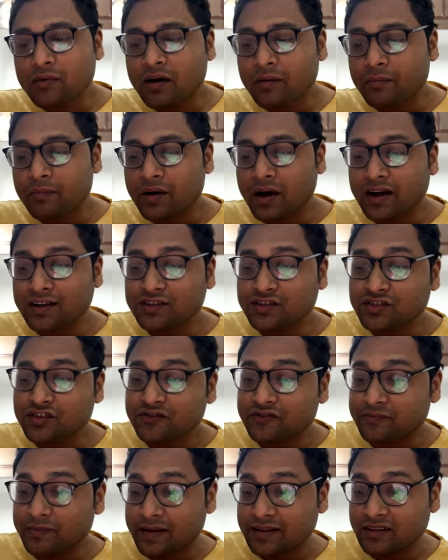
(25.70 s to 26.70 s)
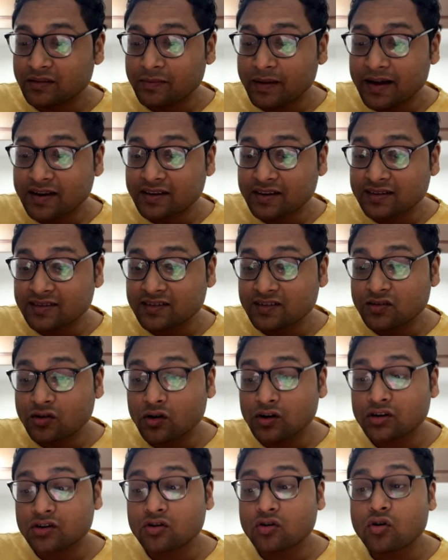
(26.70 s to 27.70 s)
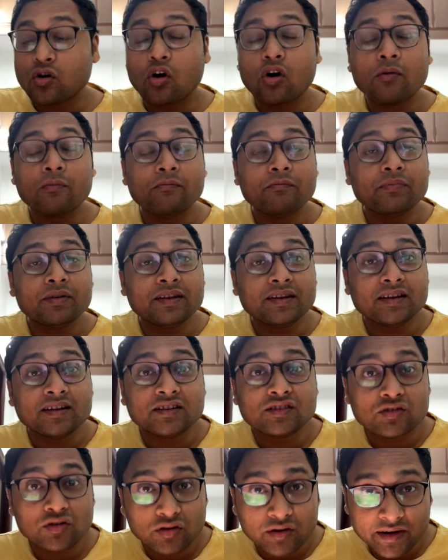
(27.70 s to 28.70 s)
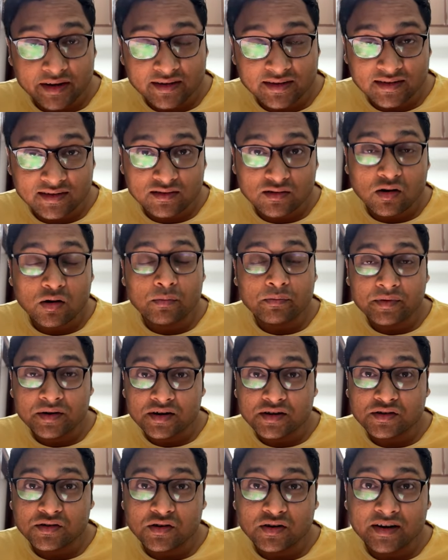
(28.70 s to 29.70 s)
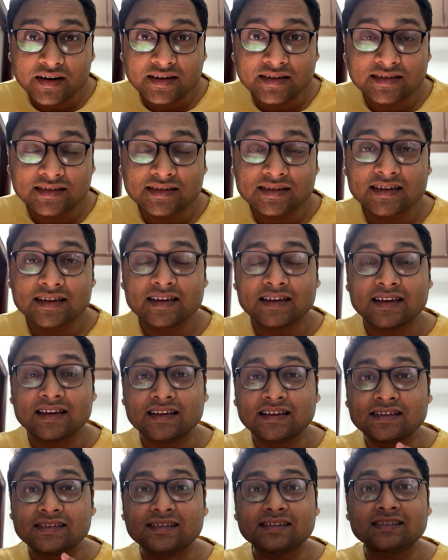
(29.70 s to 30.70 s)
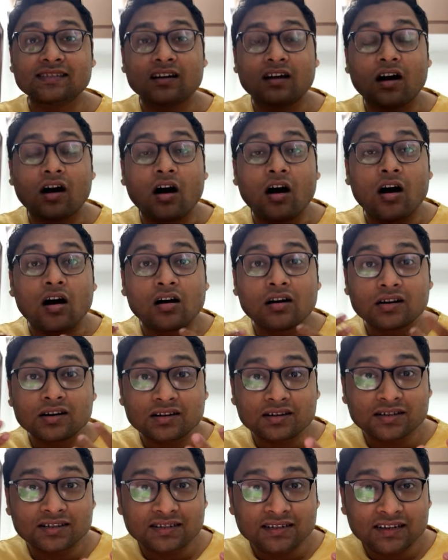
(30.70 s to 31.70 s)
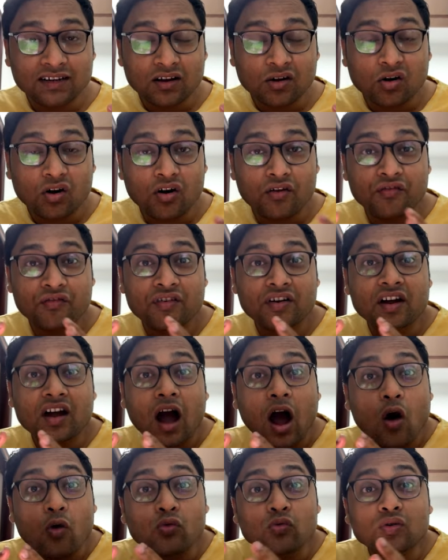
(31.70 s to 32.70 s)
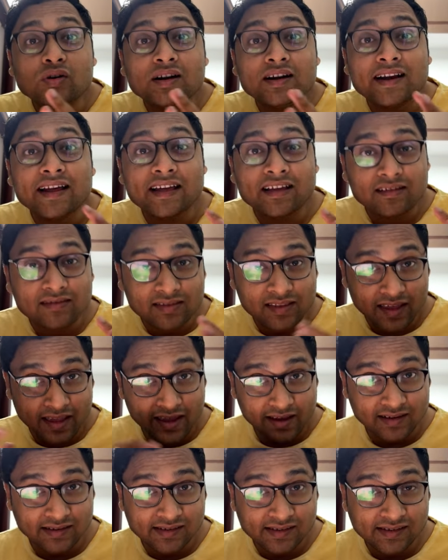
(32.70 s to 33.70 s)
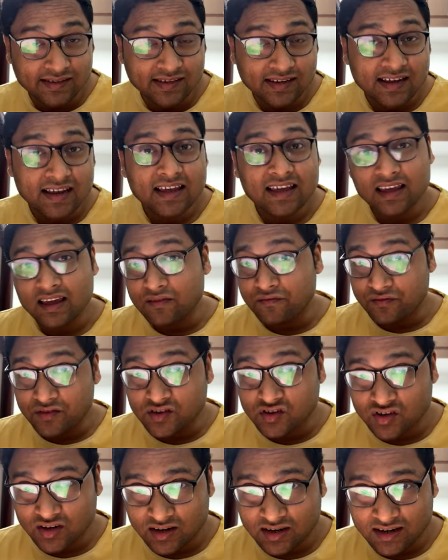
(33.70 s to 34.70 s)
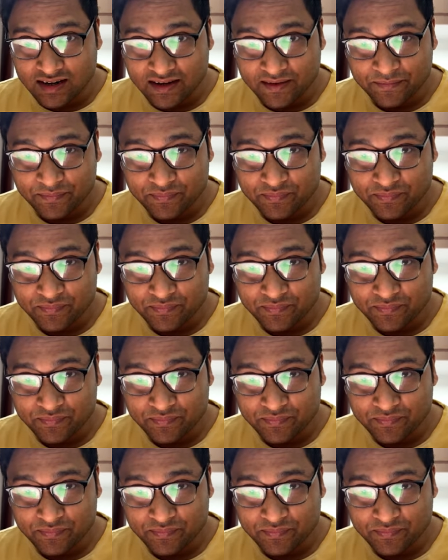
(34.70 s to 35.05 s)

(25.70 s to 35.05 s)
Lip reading: a branch of mathematics called combinatorics. Combinatorics is the art of counting things efficiently.